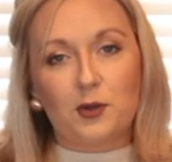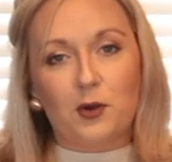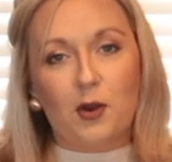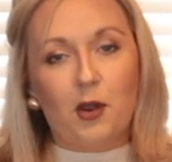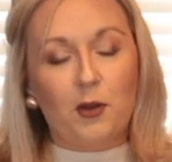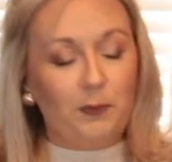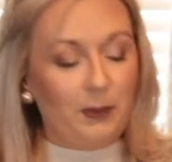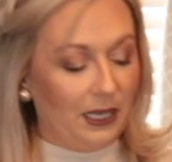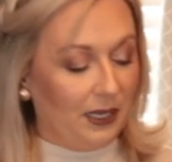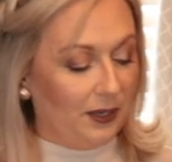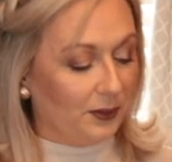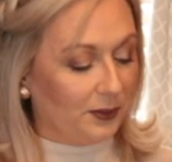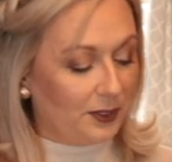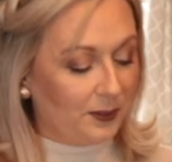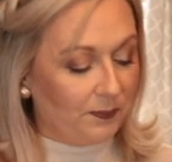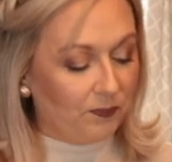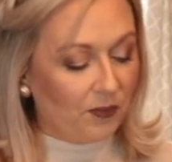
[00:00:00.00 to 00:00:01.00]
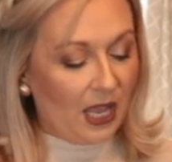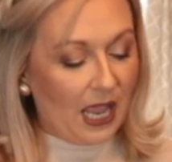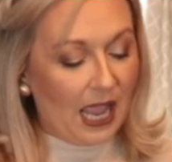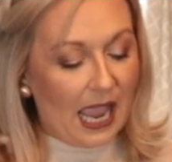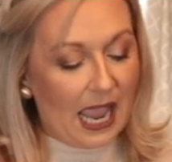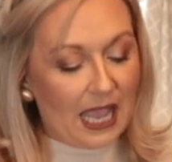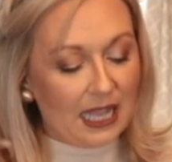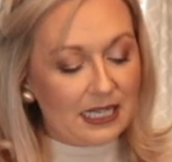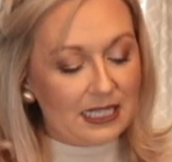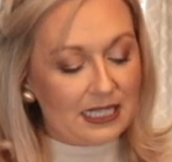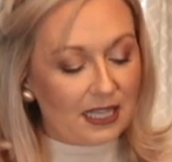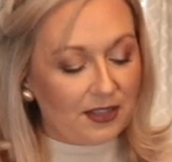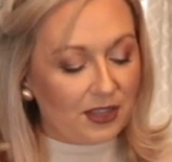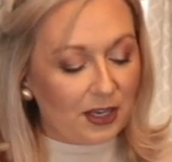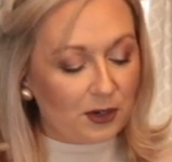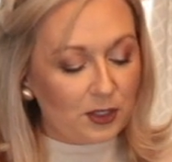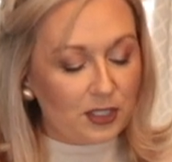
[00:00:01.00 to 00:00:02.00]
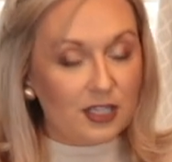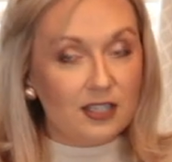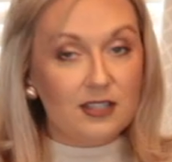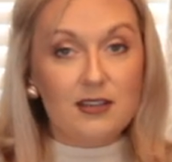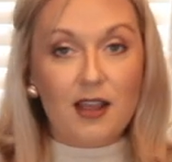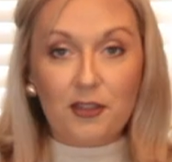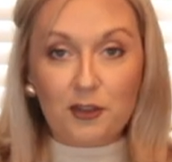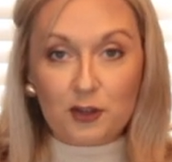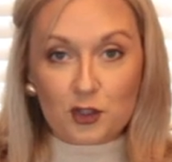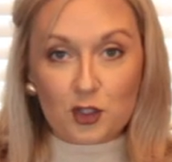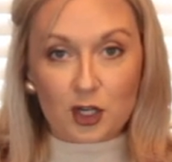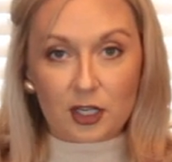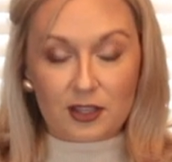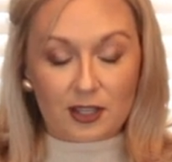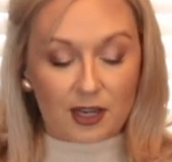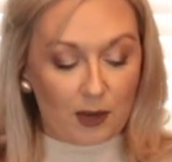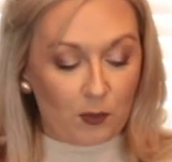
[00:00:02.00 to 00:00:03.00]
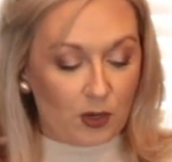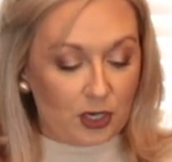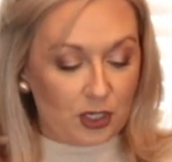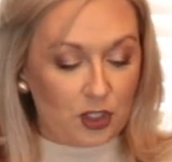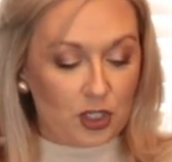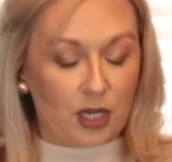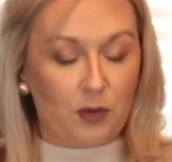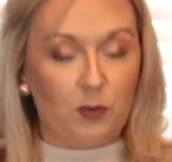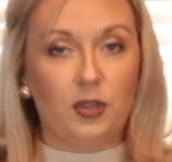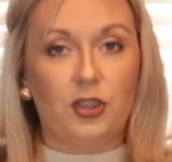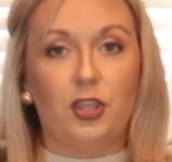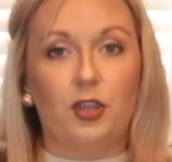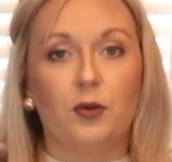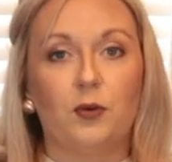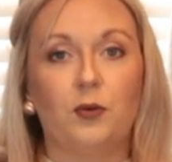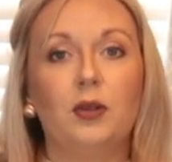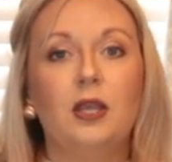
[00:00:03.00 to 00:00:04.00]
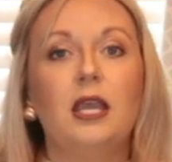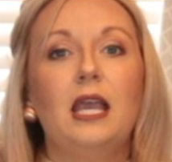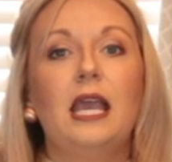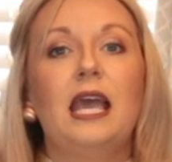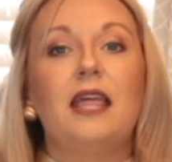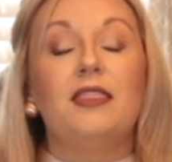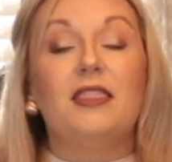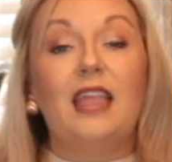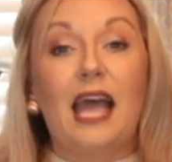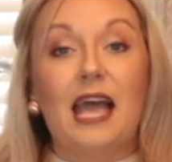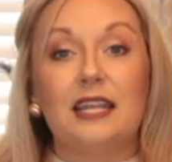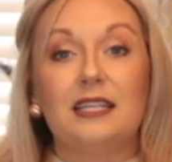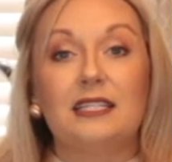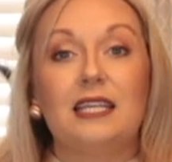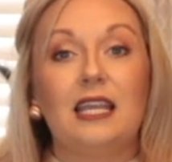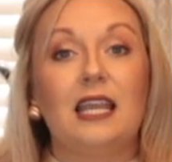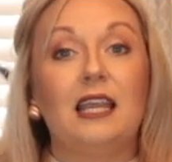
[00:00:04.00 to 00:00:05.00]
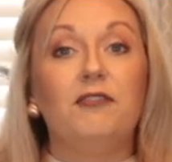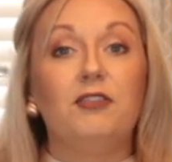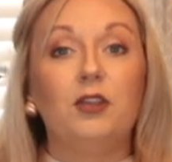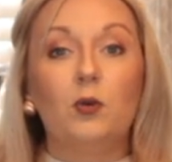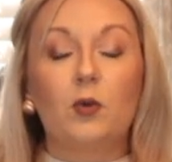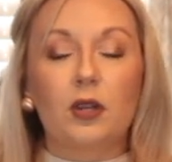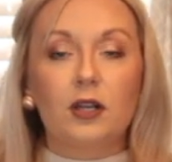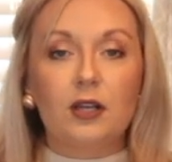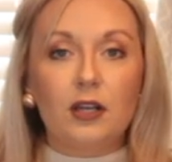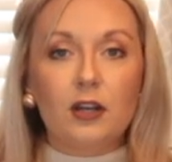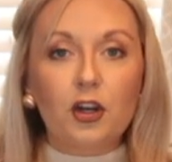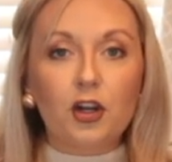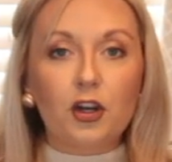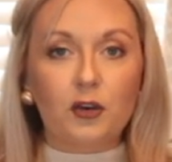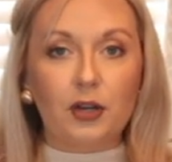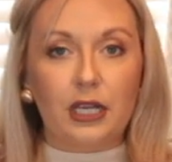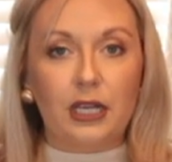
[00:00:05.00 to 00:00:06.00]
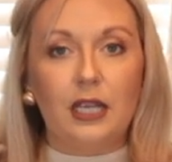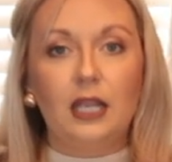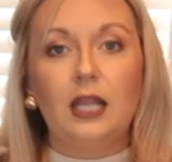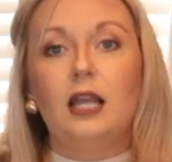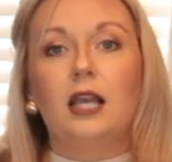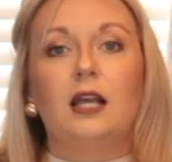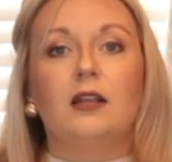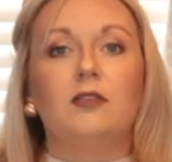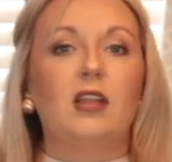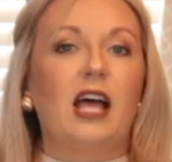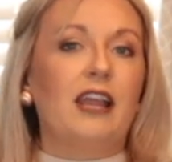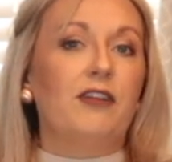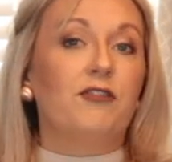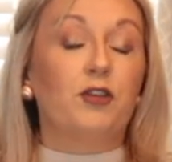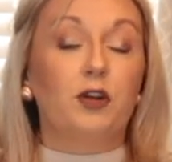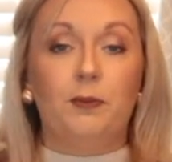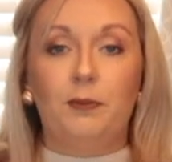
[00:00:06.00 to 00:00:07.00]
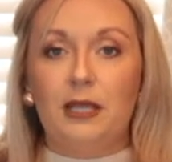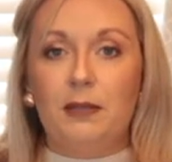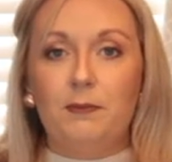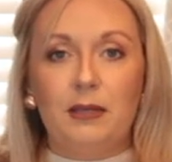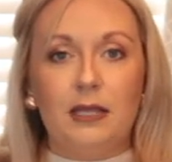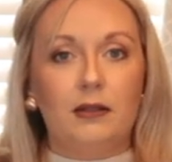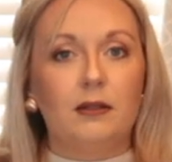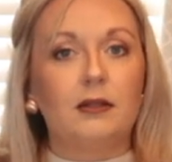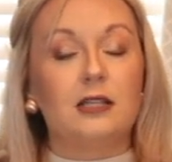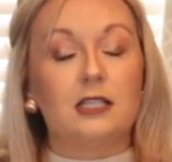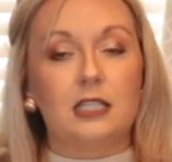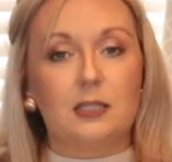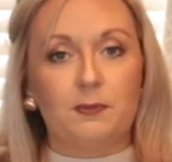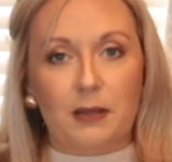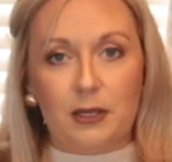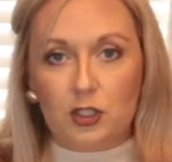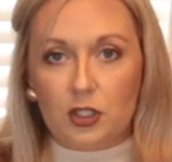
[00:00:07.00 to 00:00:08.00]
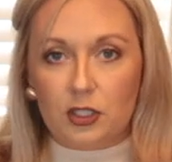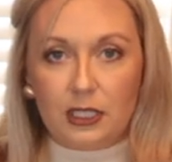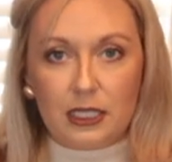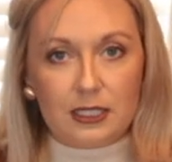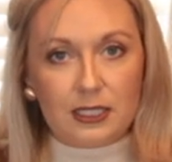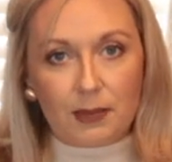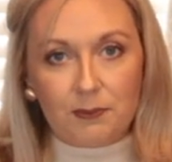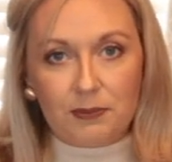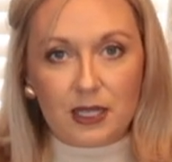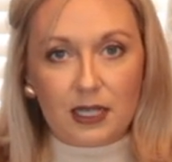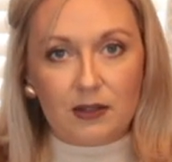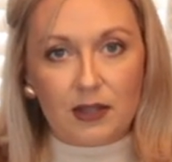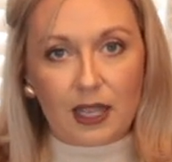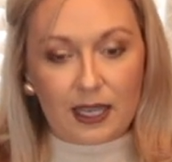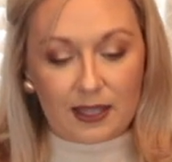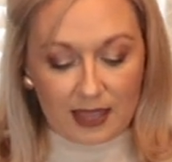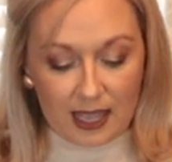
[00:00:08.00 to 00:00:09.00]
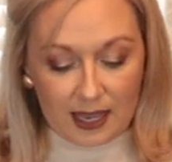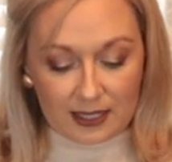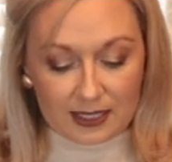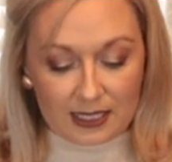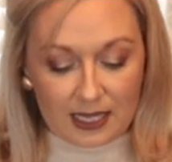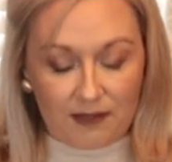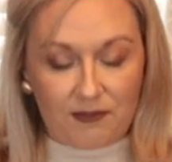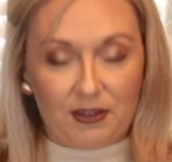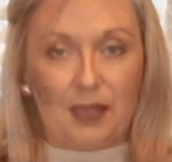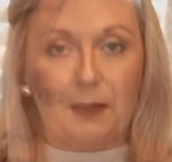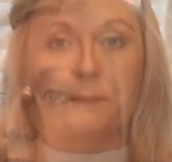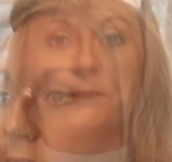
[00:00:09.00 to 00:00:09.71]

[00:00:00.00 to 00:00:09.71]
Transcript: are all peeled. And there is another trick that I wanna share with you that if you are in a hurry, like for a big meal, especially something like Thanksgiving,